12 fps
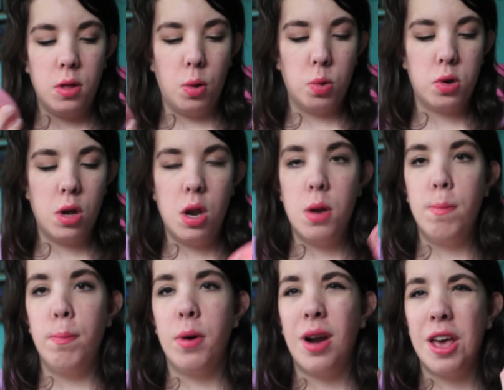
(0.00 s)

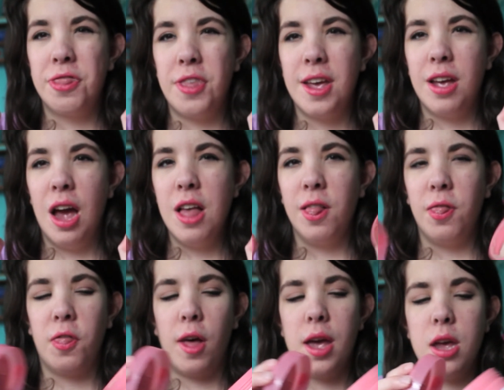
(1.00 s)
lotion, but I think I
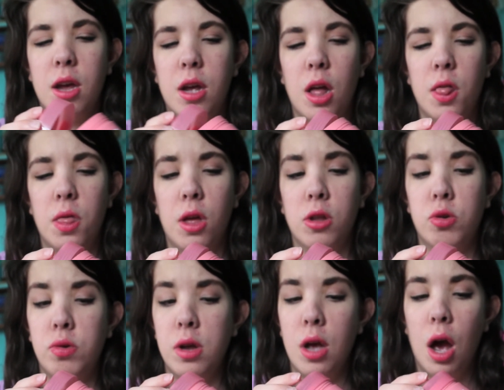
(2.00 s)
like the
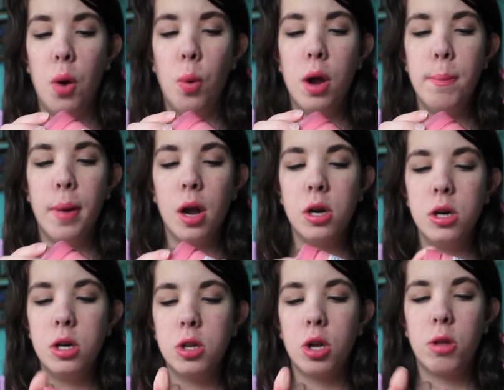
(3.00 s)
Tree Hut one
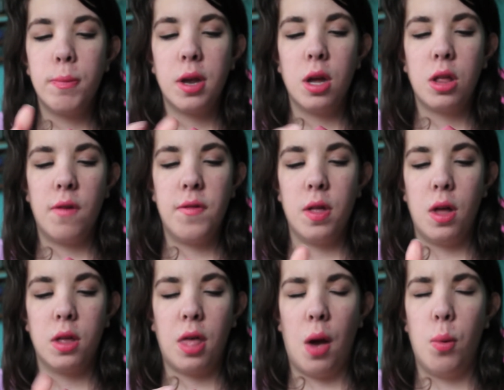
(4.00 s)
better, just because I feel
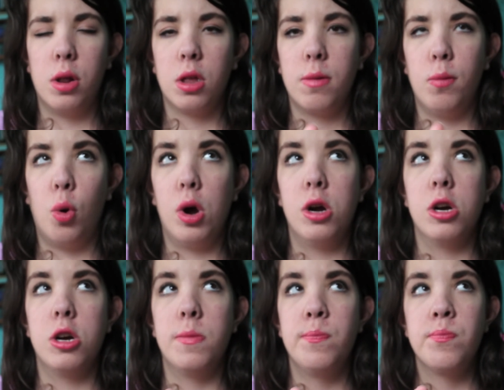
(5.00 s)
like that one's
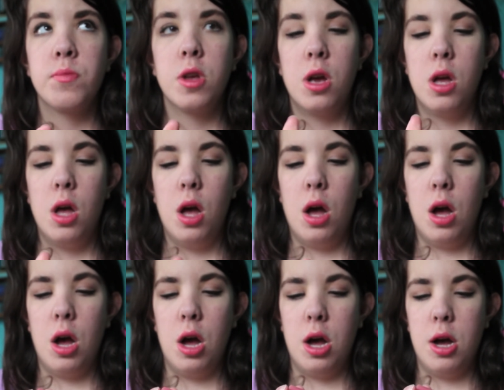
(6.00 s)
more,
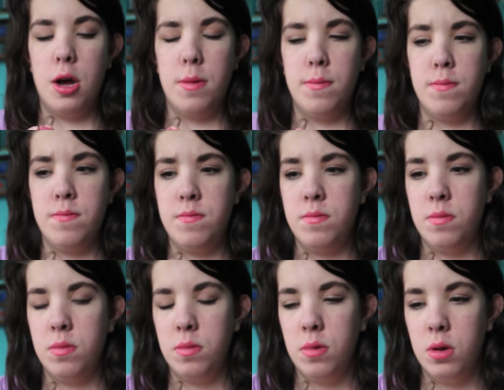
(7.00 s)
um,
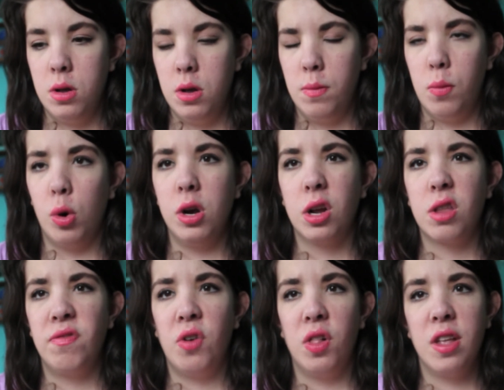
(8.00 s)
more
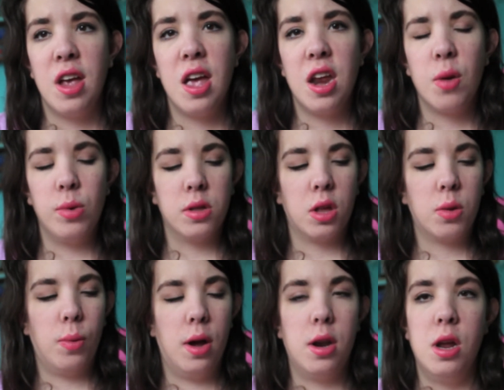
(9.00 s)
exfoliating, where
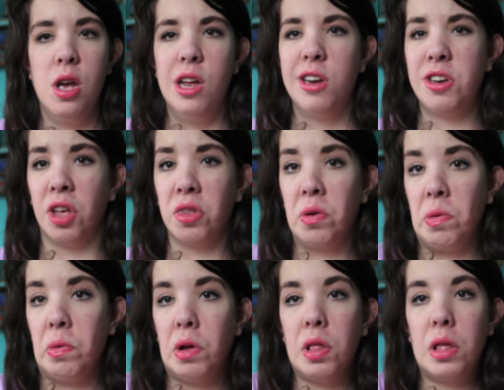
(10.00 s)
this one
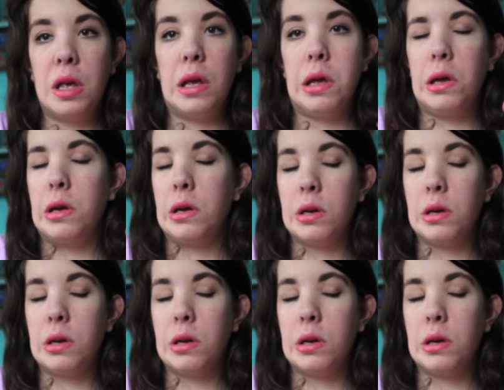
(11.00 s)
doesn't really